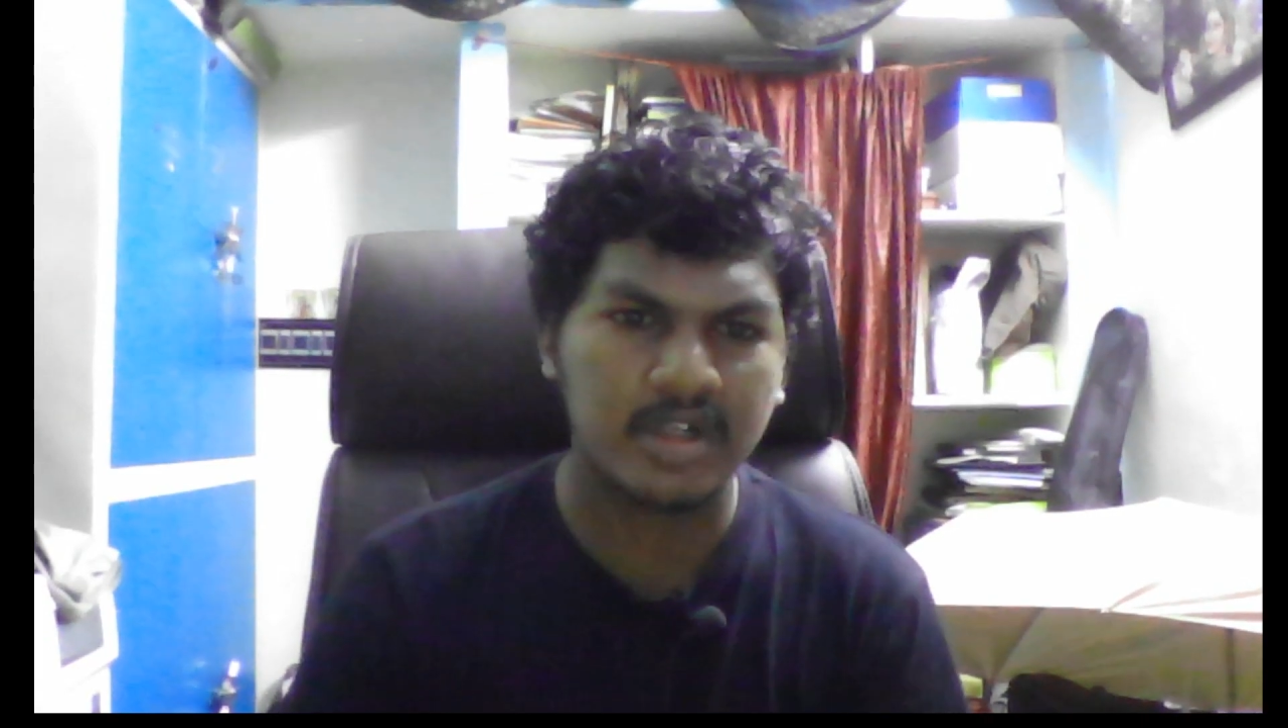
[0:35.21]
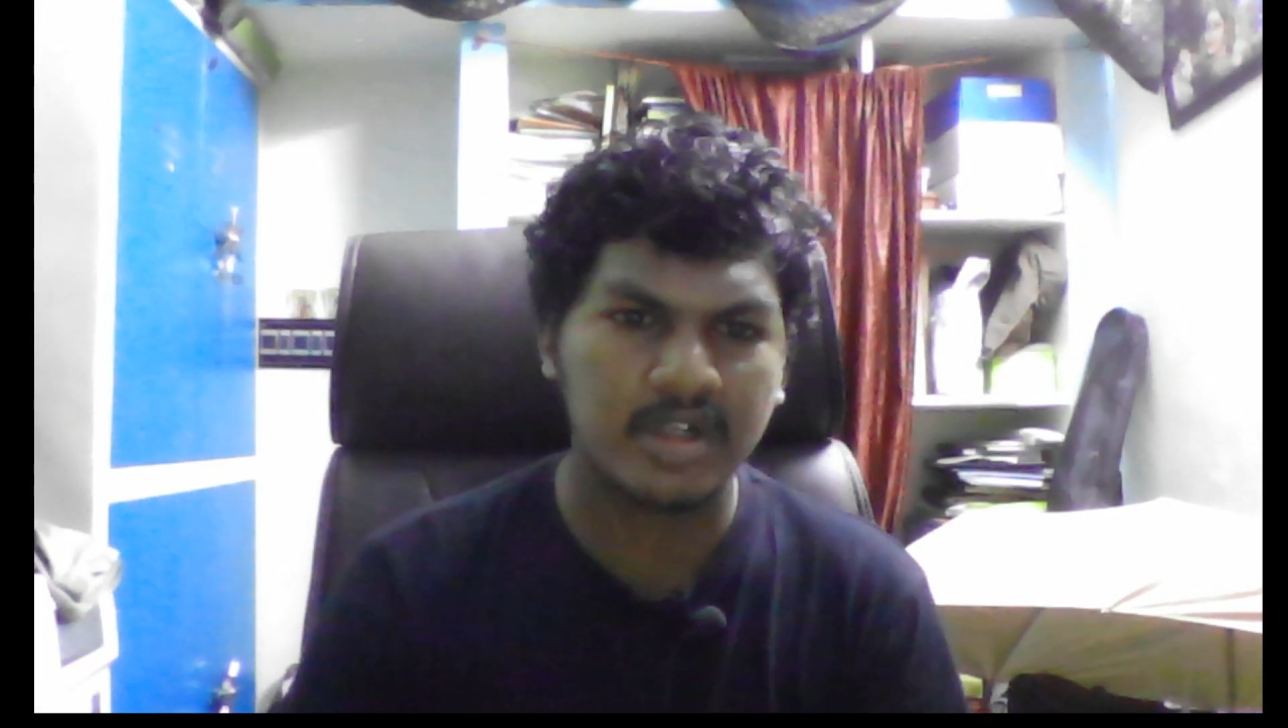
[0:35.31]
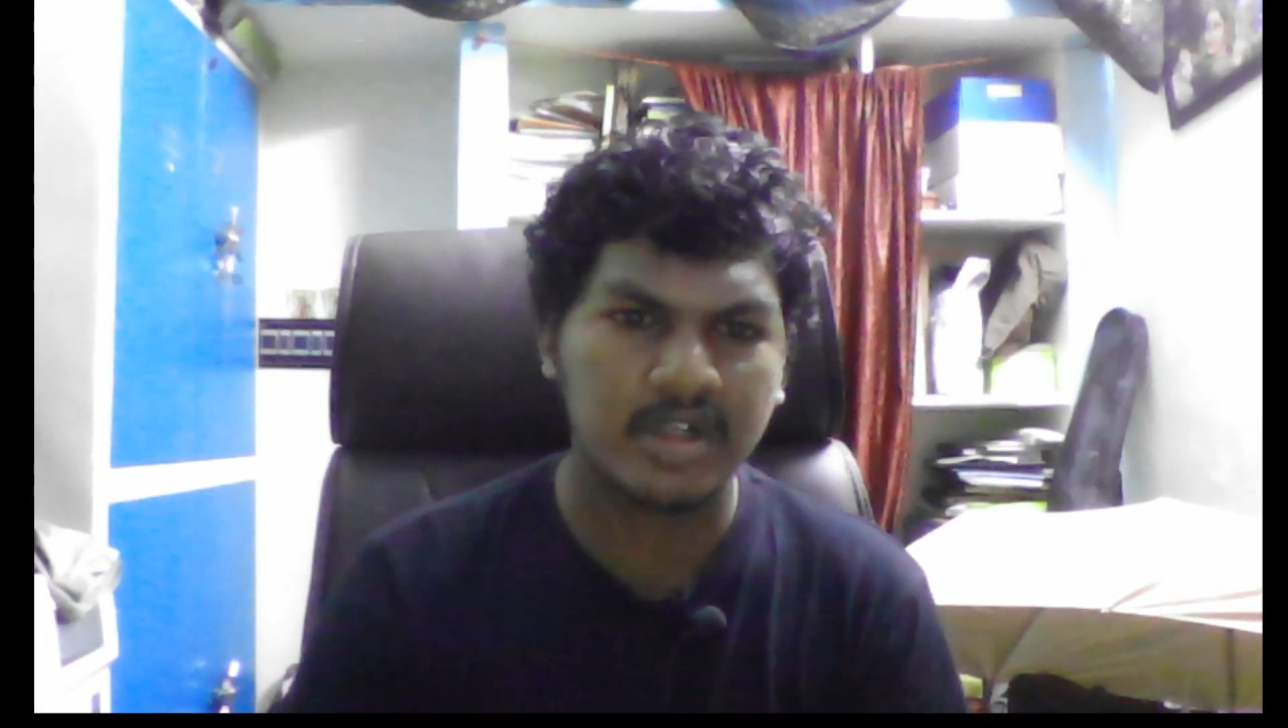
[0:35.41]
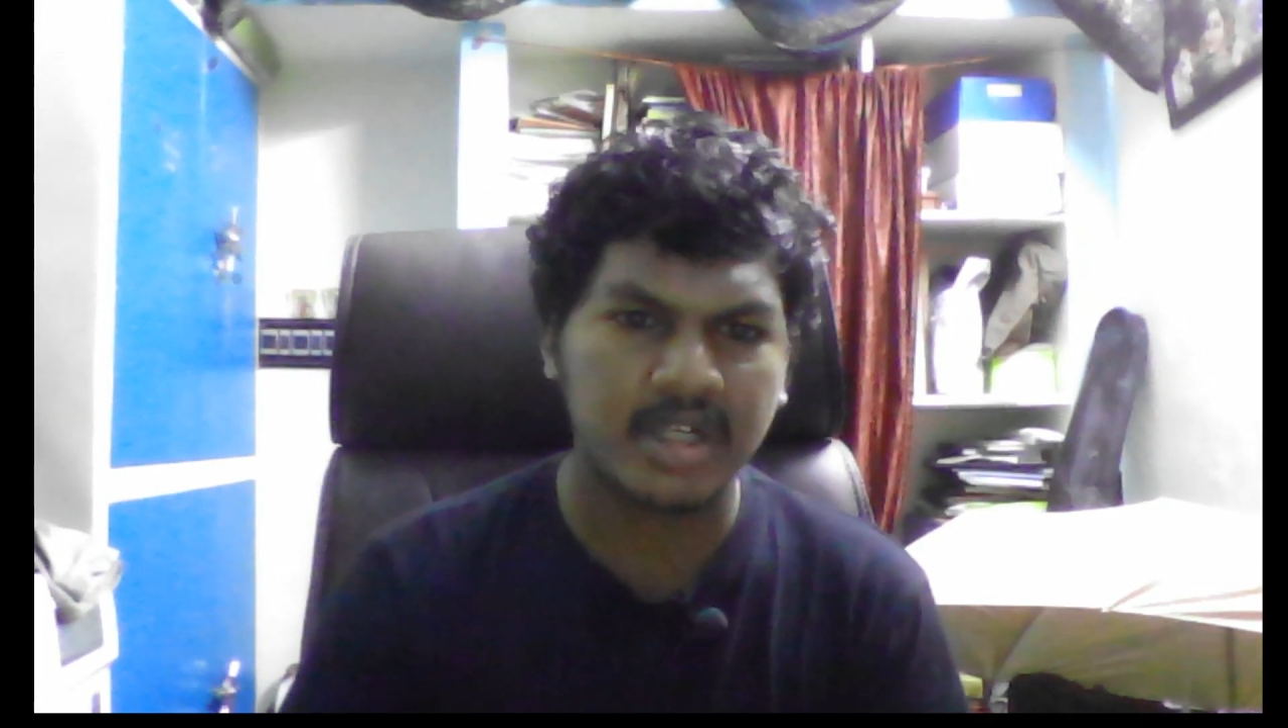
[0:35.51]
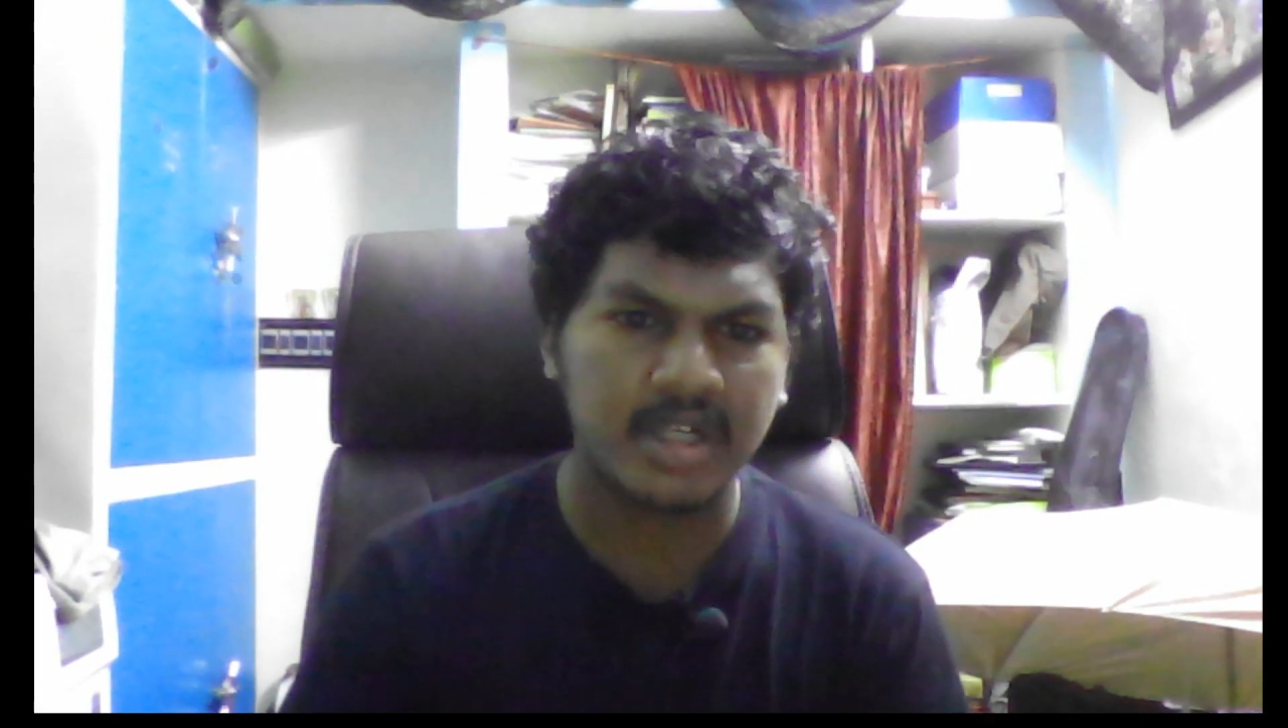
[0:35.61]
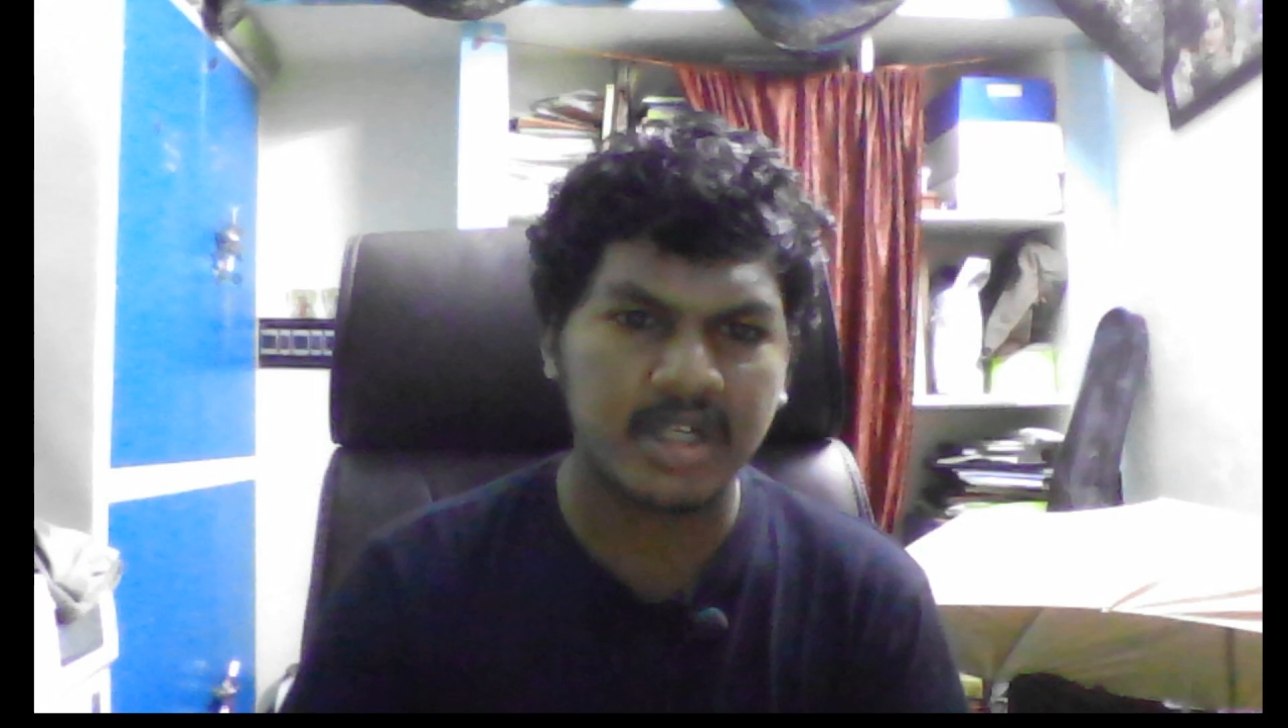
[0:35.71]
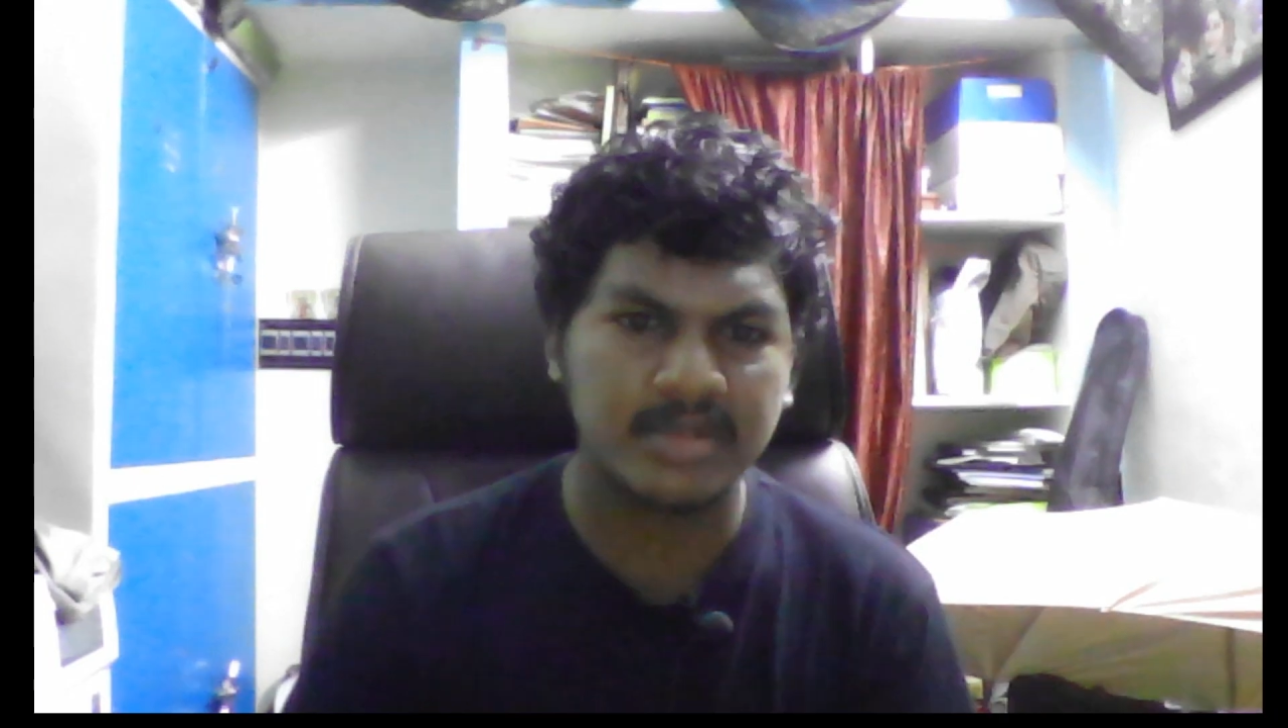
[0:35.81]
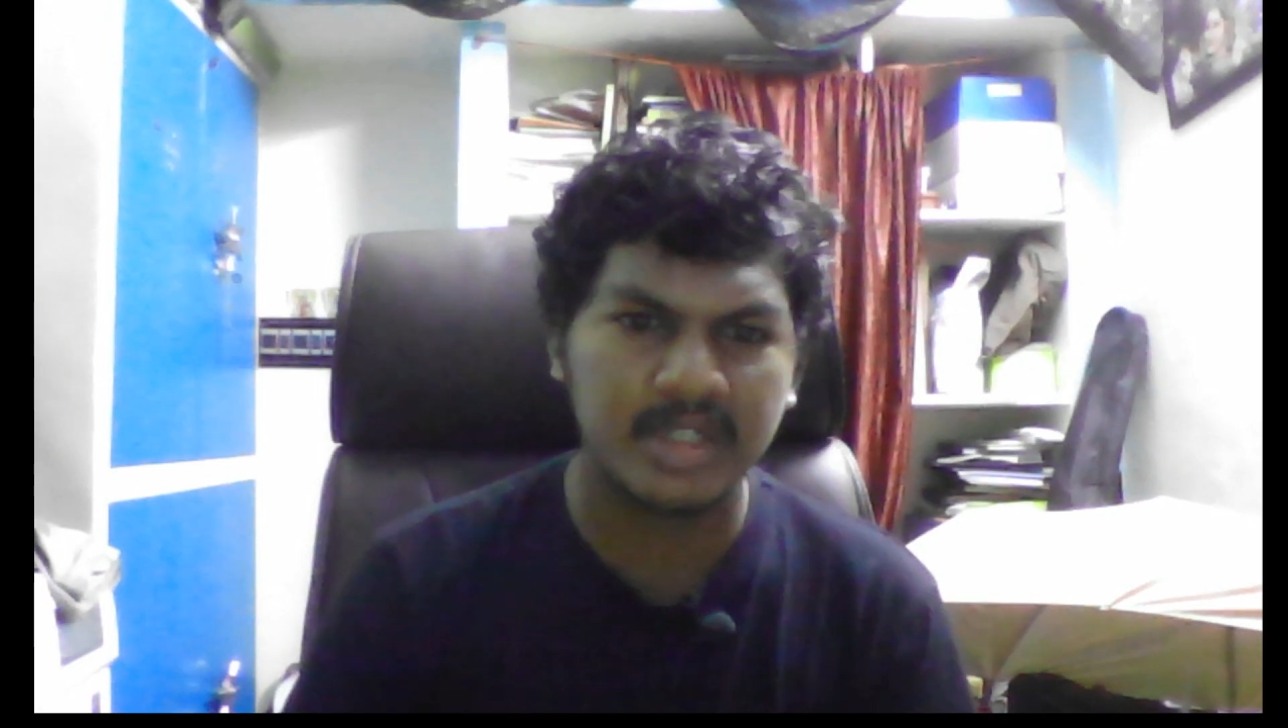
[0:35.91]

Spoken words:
limit